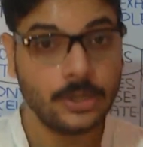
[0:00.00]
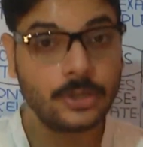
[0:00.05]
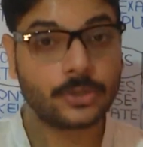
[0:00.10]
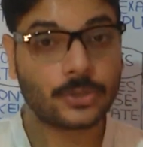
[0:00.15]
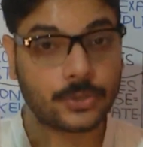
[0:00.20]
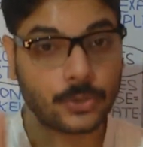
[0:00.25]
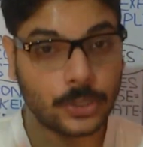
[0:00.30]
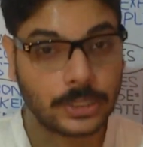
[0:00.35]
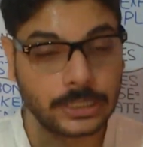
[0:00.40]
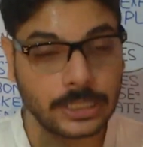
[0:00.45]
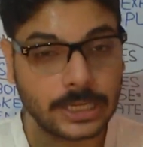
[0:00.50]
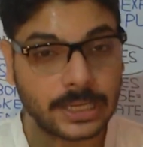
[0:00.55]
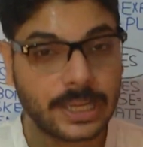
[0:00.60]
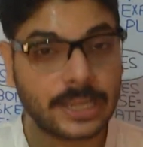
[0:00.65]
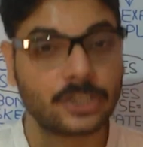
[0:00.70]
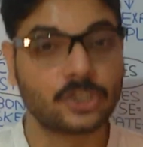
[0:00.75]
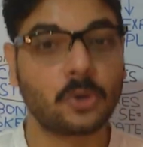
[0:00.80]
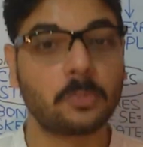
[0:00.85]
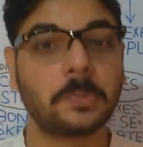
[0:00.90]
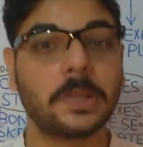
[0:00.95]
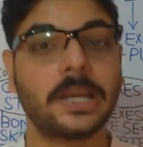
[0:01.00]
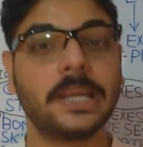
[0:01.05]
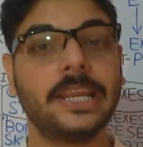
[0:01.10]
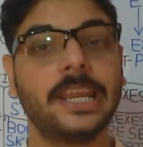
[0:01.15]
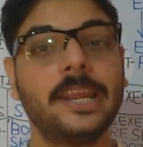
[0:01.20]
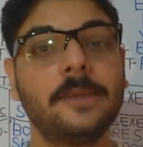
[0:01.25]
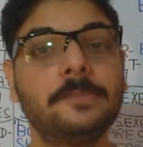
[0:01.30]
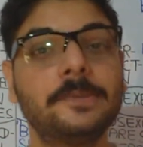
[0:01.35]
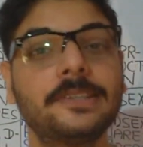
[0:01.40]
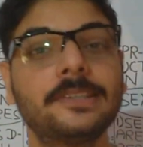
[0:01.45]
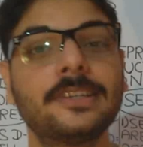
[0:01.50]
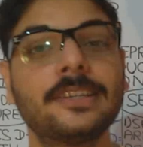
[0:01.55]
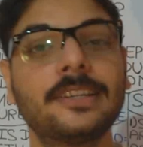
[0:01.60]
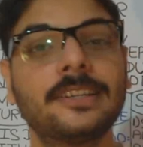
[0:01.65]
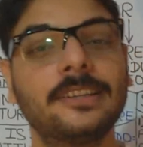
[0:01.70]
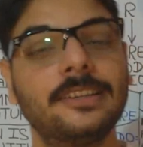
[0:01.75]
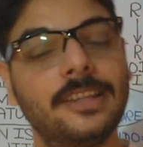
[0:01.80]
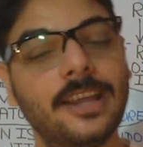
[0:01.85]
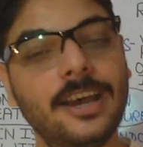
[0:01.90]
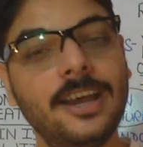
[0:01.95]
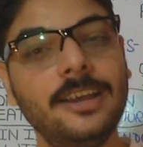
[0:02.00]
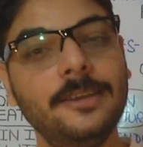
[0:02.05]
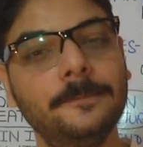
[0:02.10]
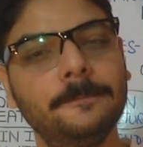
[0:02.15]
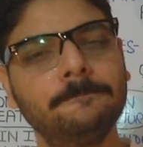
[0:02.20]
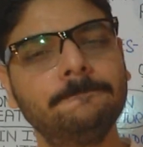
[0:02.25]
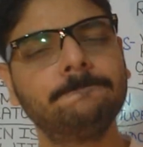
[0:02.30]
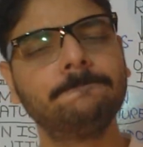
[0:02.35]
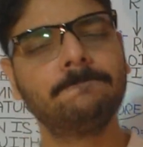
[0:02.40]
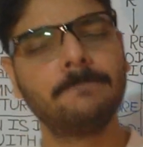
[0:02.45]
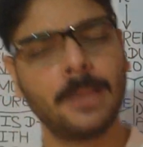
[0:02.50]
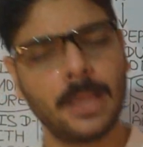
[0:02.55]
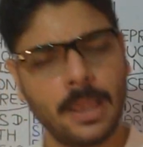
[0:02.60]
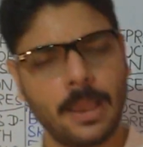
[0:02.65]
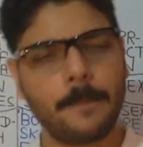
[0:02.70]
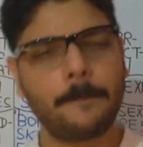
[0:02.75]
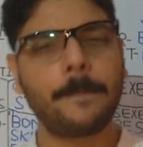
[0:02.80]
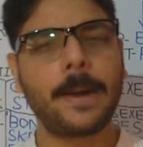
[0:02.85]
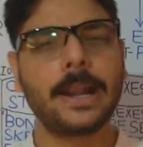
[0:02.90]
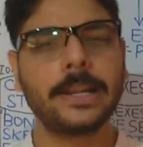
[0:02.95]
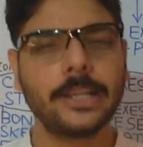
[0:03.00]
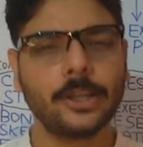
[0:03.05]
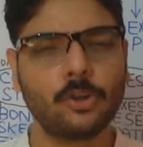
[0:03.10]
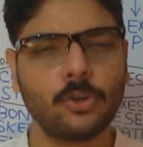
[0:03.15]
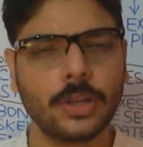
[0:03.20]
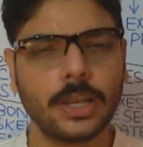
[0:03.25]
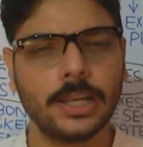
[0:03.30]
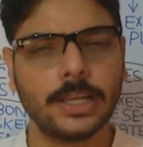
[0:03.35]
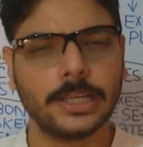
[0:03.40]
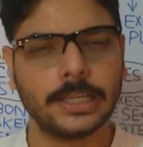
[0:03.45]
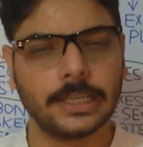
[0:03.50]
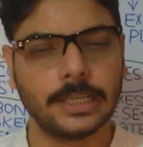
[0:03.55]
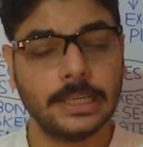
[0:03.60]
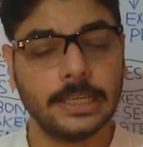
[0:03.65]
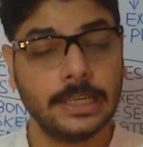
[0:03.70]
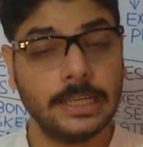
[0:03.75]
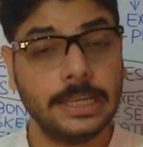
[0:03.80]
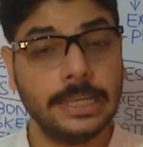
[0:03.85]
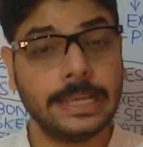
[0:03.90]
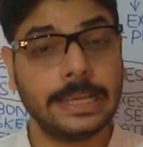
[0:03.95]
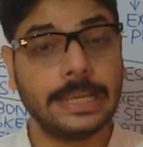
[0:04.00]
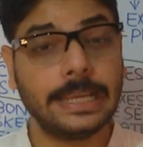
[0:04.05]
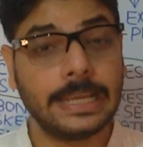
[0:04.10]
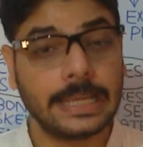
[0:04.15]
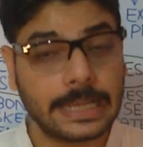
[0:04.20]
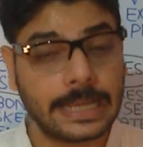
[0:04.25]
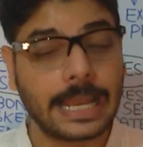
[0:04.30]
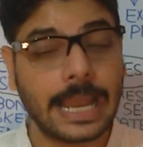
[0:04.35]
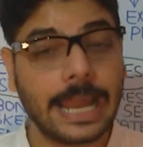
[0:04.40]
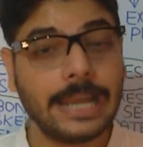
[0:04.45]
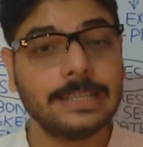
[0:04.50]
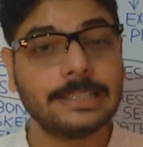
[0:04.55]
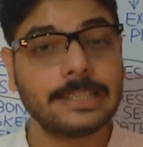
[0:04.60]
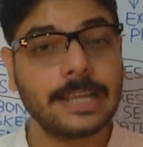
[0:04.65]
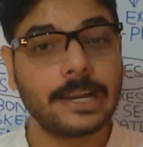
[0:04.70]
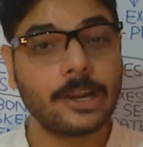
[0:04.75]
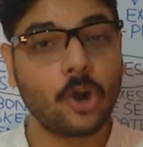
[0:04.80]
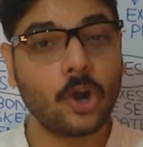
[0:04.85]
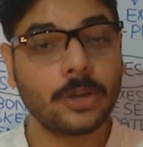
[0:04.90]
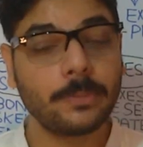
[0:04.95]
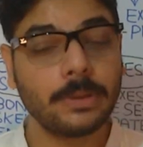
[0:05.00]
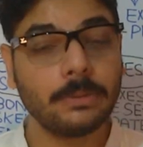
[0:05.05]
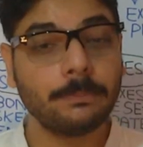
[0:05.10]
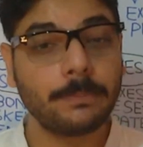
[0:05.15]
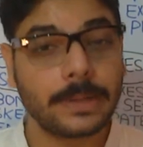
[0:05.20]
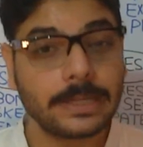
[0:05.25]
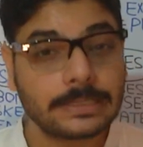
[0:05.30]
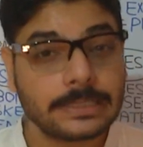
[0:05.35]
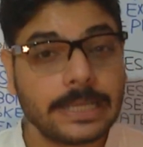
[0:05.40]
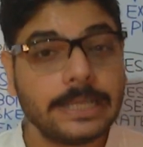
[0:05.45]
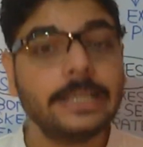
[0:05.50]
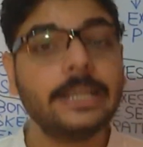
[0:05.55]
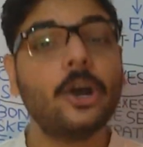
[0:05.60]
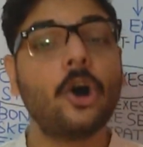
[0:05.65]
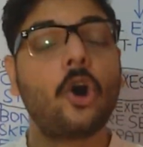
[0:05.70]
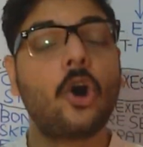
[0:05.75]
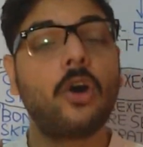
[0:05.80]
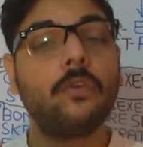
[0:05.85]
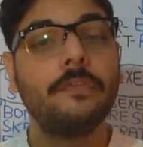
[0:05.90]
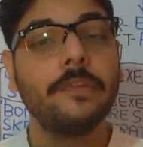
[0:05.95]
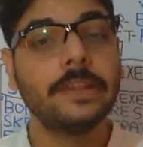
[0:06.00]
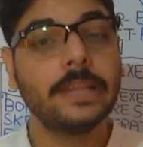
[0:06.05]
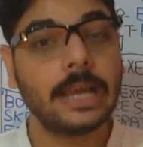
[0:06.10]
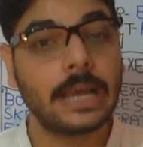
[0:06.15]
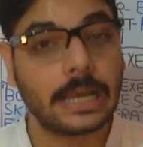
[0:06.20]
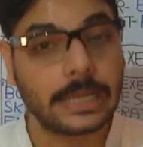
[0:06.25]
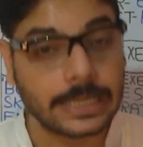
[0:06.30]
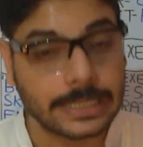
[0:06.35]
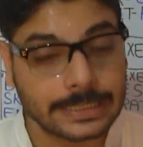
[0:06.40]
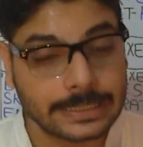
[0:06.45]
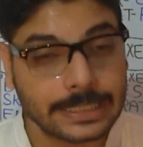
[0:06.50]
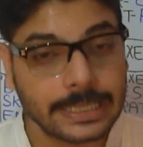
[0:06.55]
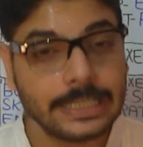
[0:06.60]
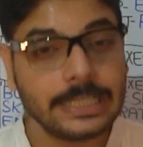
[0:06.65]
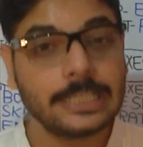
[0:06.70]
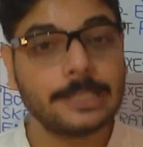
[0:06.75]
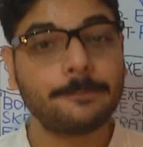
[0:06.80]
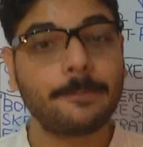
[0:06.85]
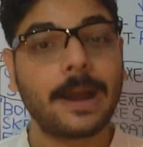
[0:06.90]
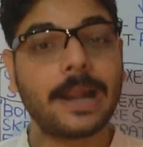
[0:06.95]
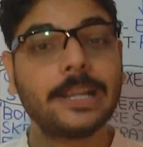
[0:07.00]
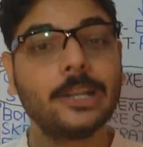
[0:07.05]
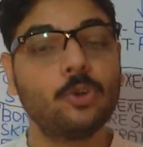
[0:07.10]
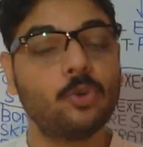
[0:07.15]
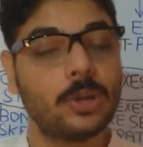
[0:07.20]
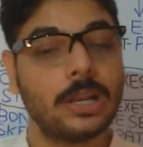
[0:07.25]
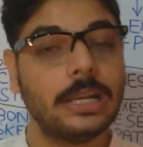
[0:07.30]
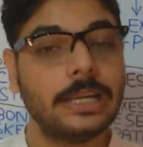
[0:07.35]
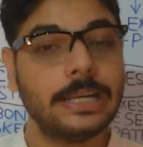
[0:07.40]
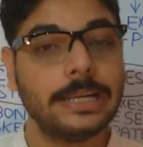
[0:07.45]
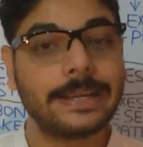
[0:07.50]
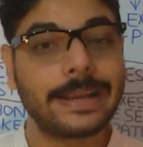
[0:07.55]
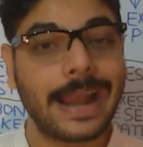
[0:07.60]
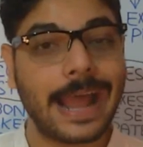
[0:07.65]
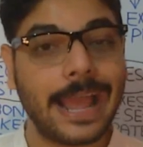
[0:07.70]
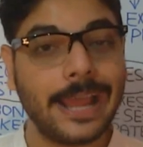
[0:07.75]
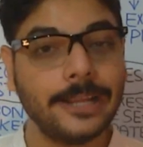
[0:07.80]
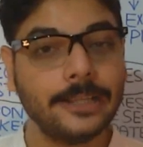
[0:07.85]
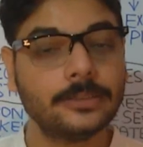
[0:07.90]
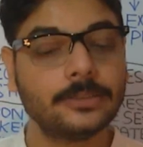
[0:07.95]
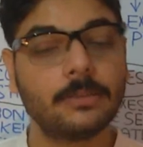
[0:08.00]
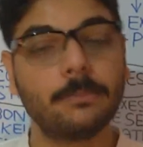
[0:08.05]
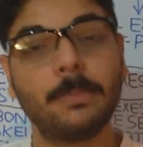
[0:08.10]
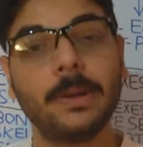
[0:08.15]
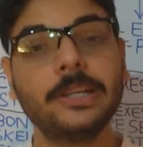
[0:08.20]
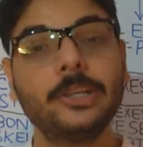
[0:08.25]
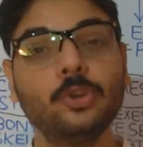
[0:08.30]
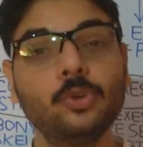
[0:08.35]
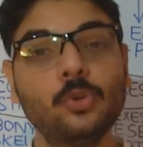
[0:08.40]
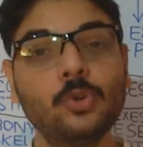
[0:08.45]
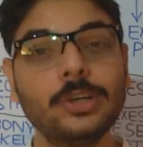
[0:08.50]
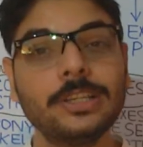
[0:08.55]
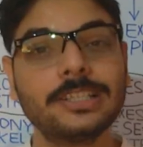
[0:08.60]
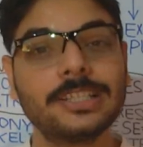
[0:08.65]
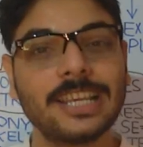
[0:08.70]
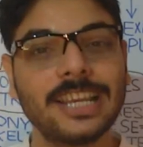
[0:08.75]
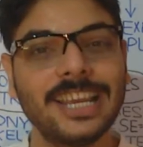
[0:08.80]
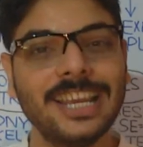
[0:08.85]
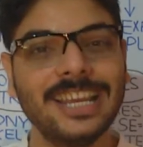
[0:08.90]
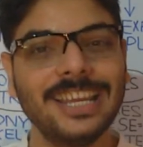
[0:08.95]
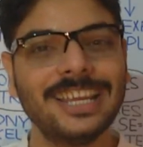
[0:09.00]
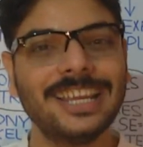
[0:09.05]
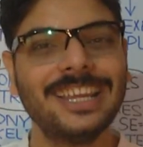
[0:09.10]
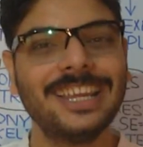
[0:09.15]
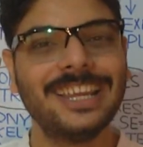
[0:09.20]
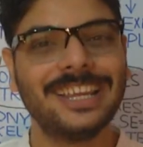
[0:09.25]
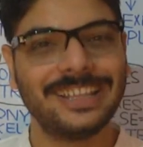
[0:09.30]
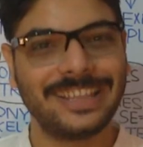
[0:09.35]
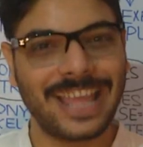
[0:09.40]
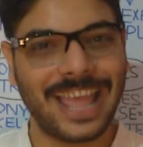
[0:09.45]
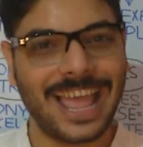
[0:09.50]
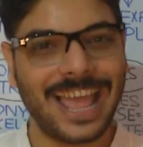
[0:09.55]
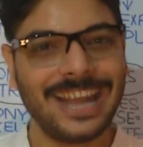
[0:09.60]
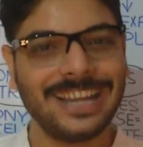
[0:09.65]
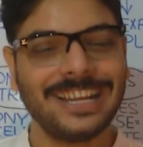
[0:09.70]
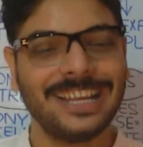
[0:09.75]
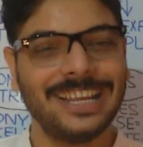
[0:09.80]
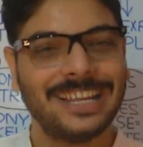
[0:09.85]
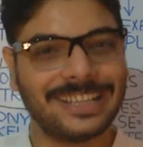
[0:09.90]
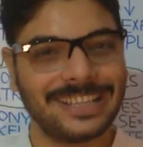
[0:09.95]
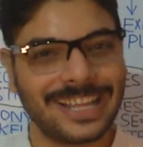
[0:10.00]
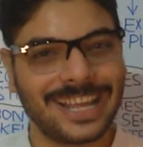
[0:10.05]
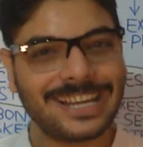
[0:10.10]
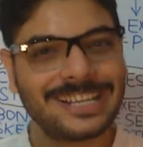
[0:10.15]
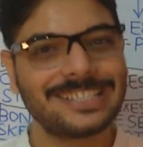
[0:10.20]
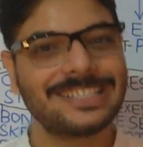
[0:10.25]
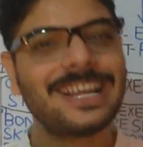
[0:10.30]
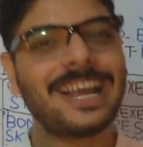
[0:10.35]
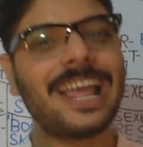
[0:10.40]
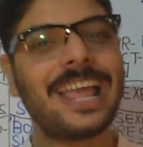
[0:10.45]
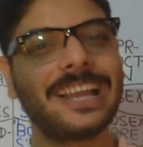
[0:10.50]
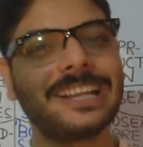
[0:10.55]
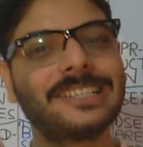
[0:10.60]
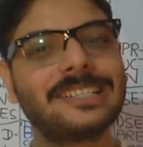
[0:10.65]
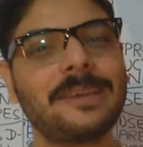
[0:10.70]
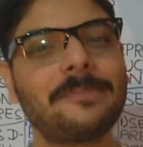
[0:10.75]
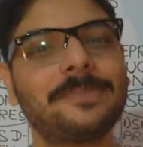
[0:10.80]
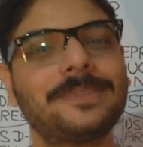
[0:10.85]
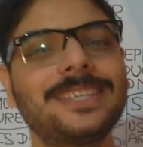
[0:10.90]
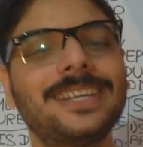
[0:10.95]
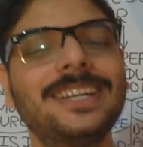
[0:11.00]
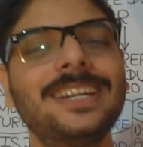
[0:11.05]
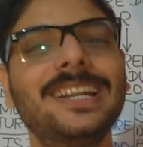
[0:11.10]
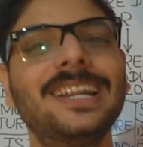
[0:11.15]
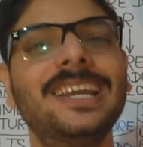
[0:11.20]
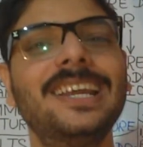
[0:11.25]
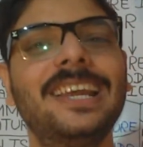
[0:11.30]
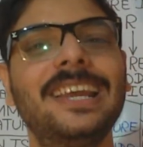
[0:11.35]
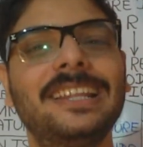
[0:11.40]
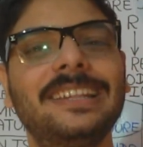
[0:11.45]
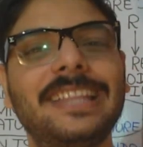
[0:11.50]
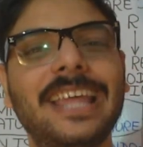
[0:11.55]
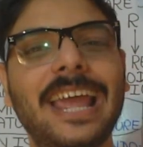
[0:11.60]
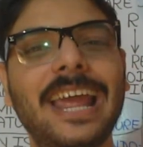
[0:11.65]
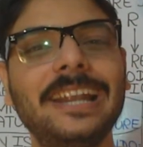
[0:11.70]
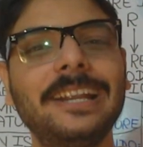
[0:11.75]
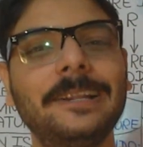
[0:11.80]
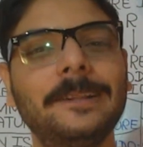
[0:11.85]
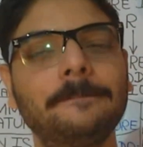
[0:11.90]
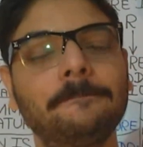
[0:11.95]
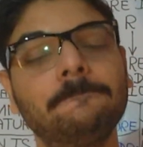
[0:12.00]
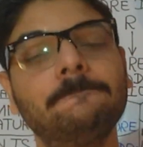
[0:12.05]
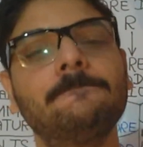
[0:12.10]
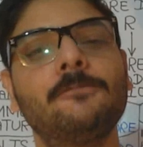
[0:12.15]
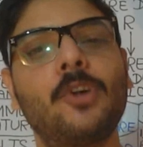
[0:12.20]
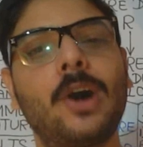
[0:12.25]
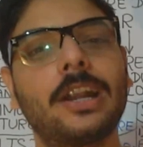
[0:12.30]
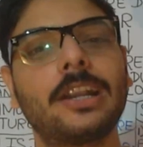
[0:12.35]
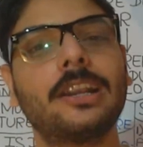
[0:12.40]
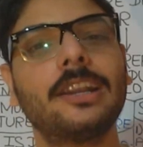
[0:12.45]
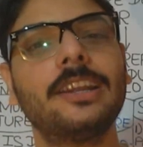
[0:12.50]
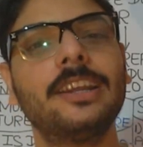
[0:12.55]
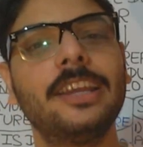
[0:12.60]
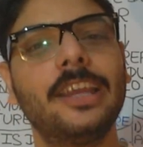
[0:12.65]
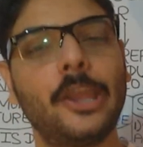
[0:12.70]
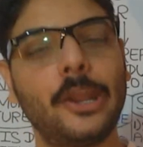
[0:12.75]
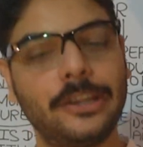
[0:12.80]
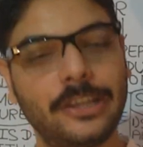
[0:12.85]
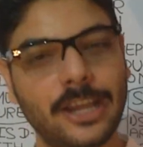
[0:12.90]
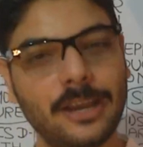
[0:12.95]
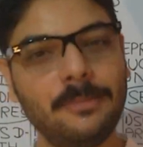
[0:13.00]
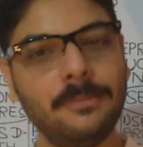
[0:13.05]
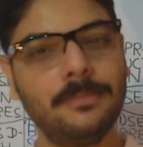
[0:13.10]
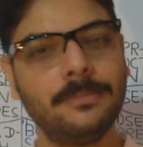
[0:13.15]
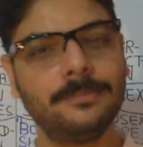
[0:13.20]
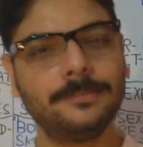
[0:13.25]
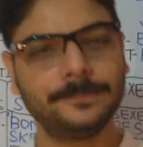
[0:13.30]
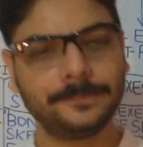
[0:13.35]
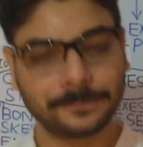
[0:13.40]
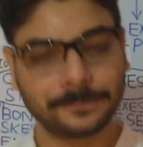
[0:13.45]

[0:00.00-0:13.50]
So in the case of the Aves, the particularly glands are not being present, often the skin is particularly dry, but you could say that there is the exception that what? In term